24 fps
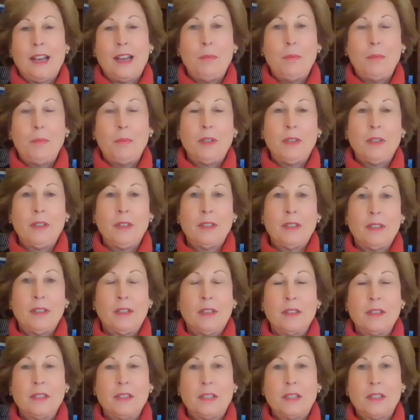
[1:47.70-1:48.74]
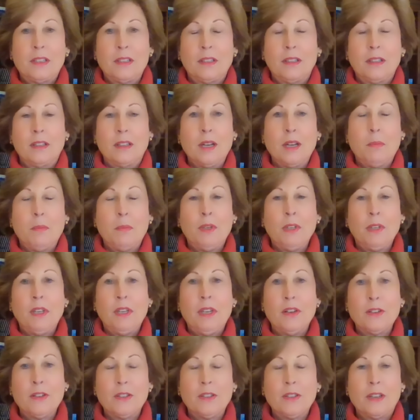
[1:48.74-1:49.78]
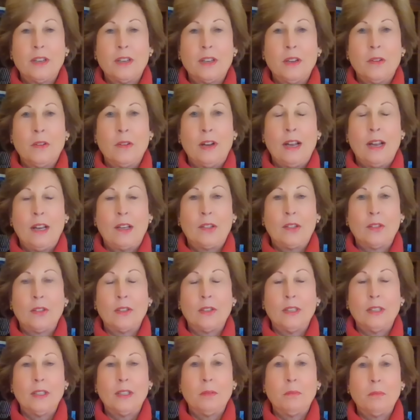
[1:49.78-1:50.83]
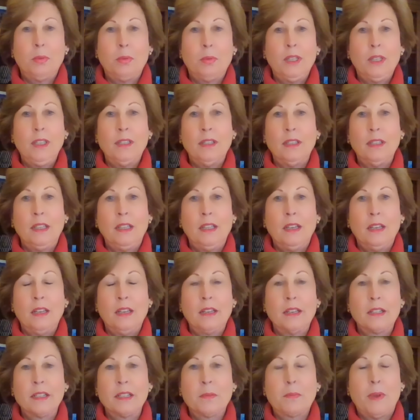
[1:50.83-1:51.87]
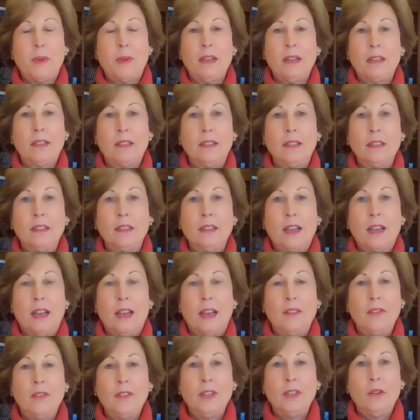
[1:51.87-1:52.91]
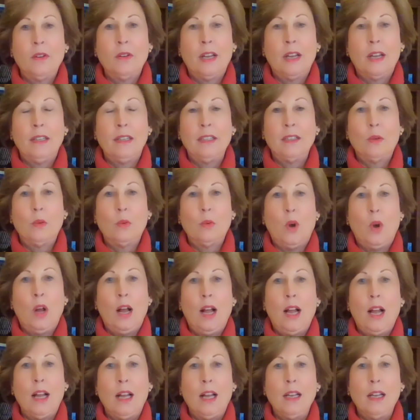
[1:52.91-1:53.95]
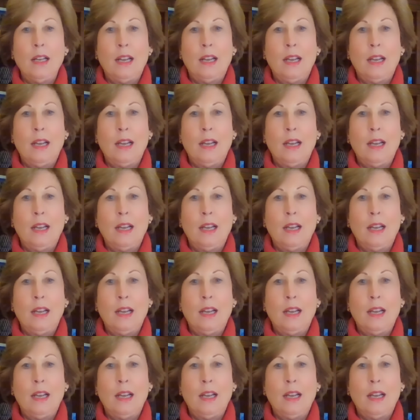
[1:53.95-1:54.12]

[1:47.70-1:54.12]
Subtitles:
happened a couple of years ago, actually, completely unexpected. I have no idea why.